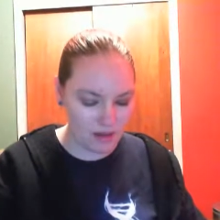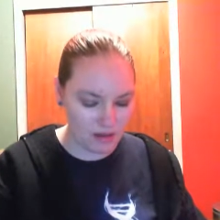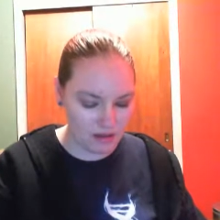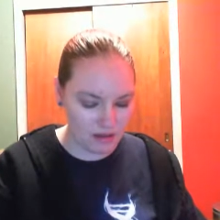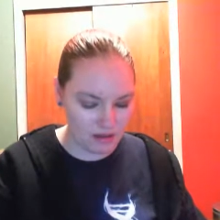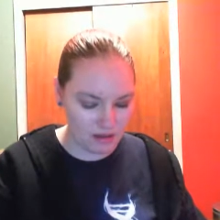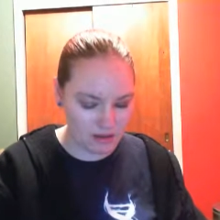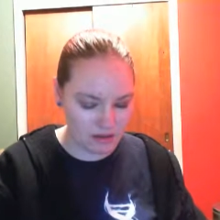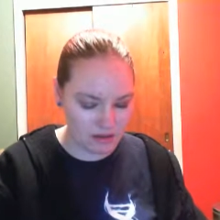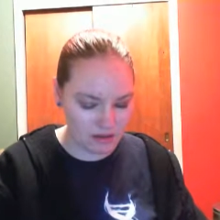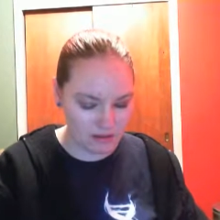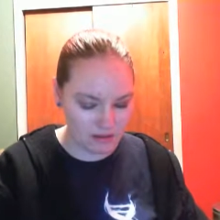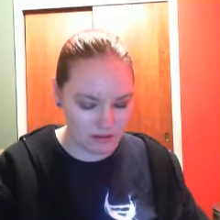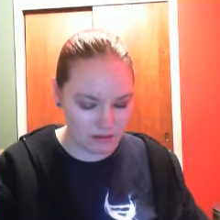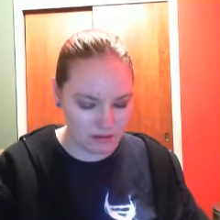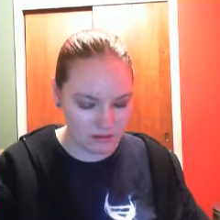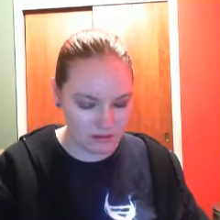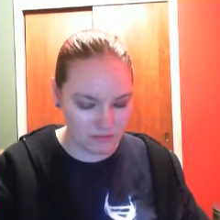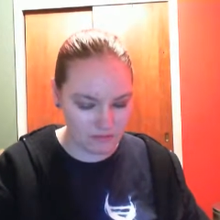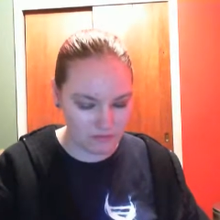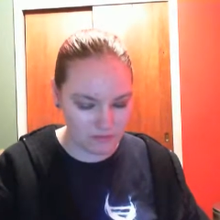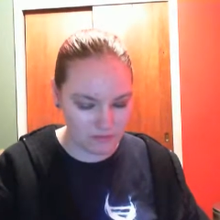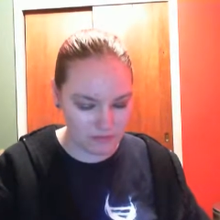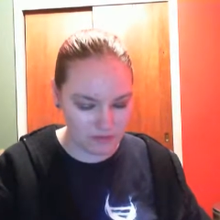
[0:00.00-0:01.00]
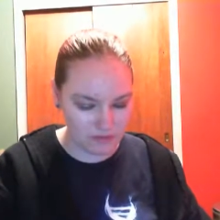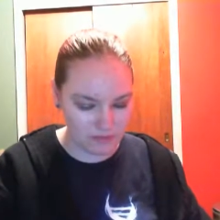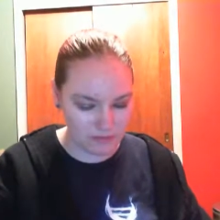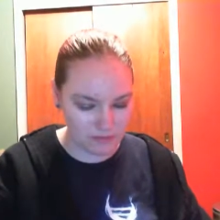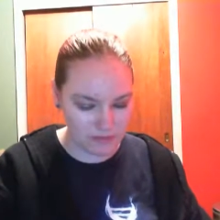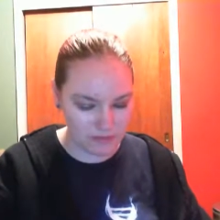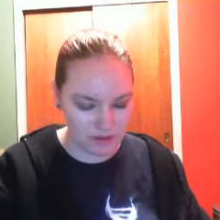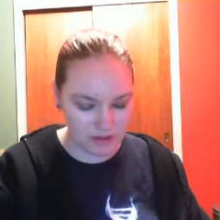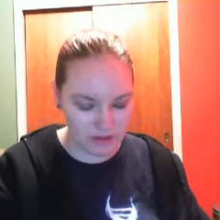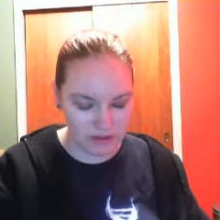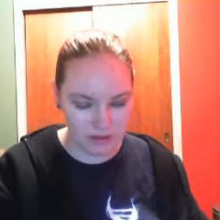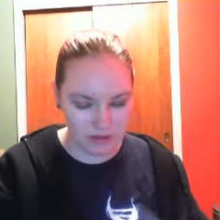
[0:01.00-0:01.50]
And we'll
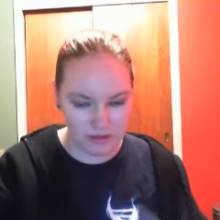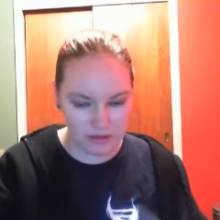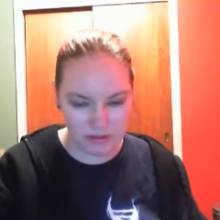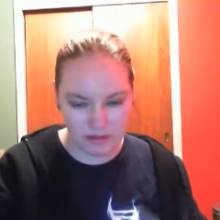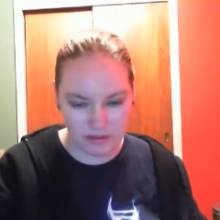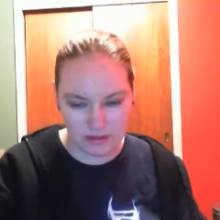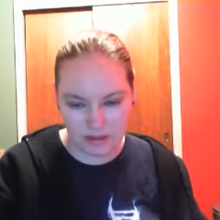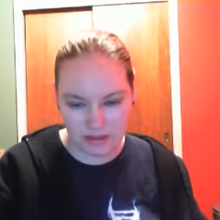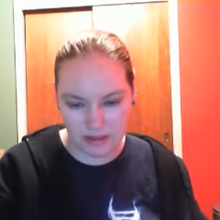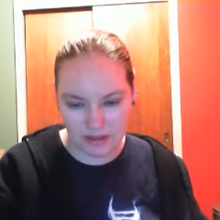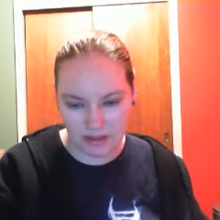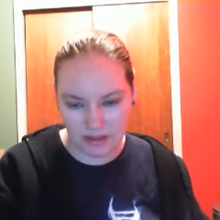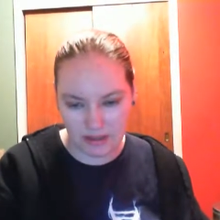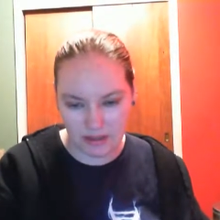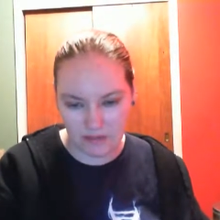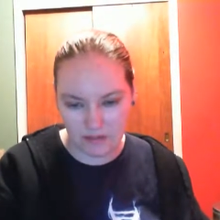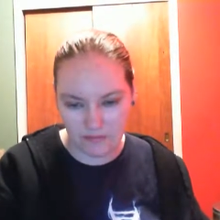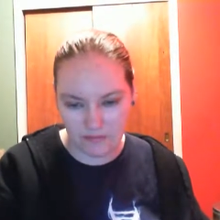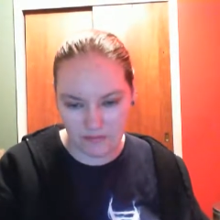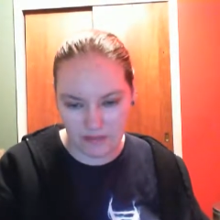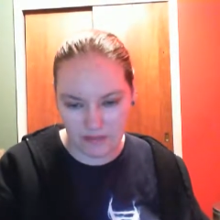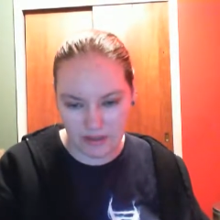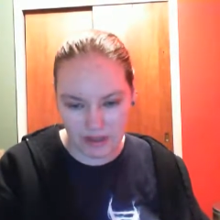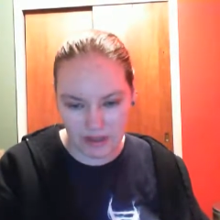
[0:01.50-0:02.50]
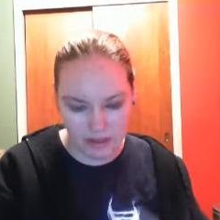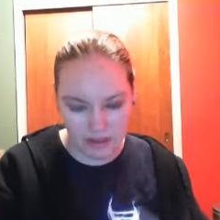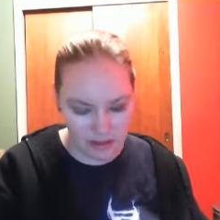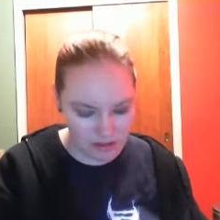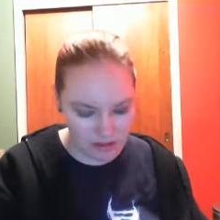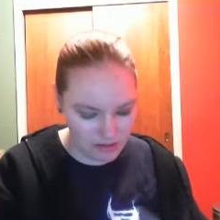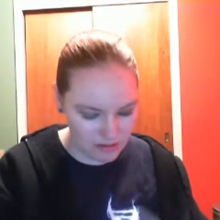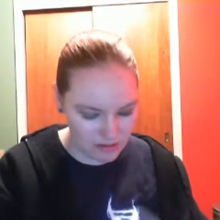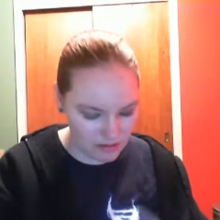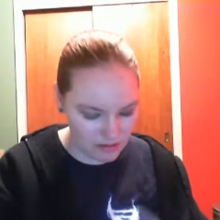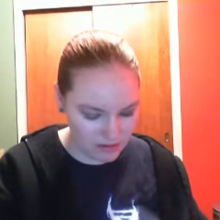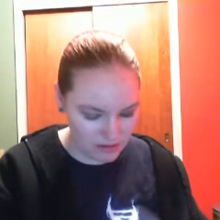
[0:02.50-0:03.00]
open the other side over
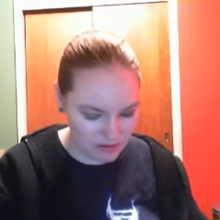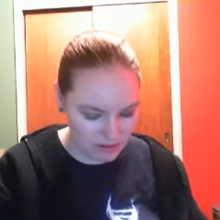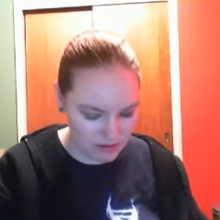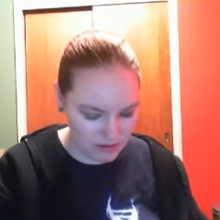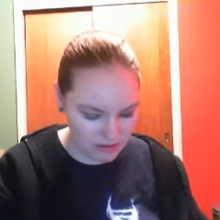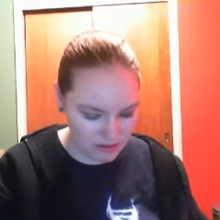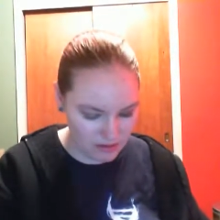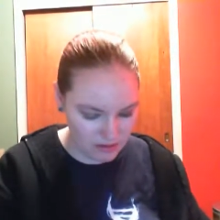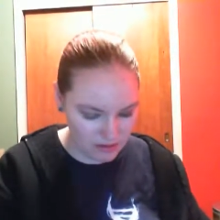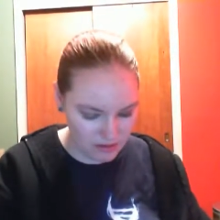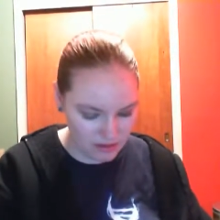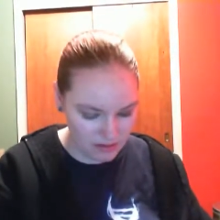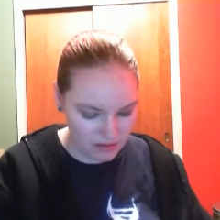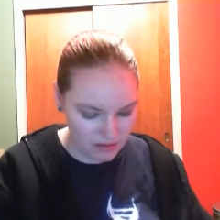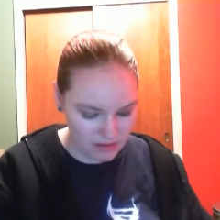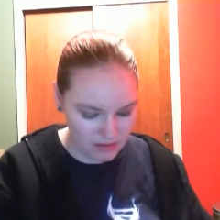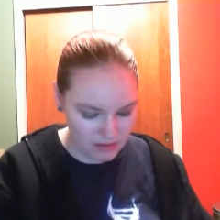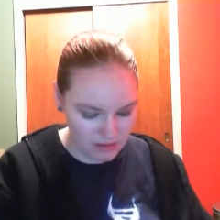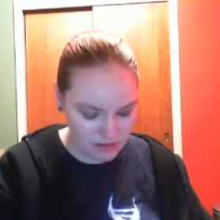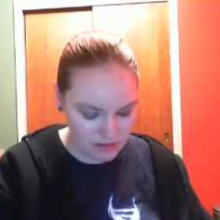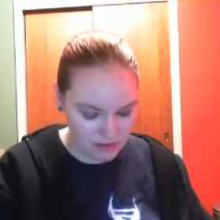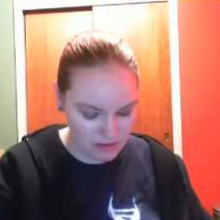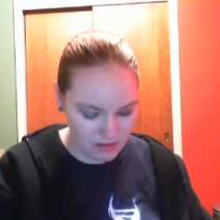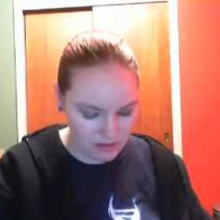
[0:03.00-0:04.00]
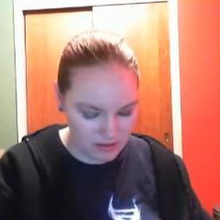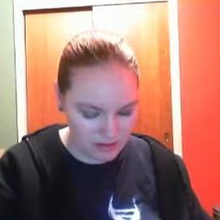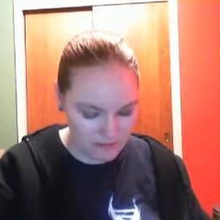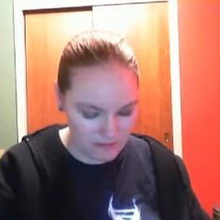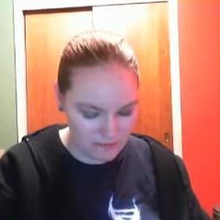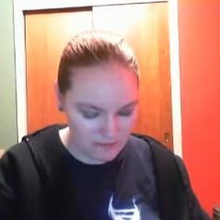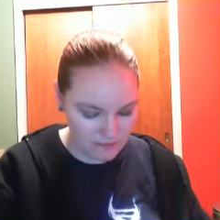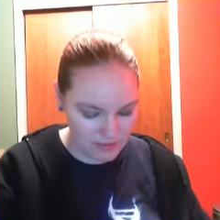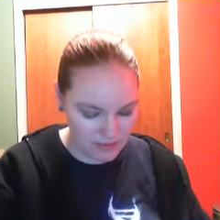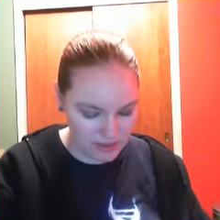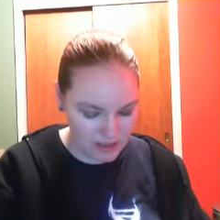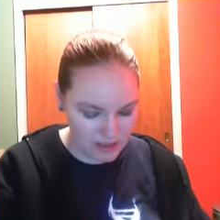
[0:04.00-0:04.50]
here, if we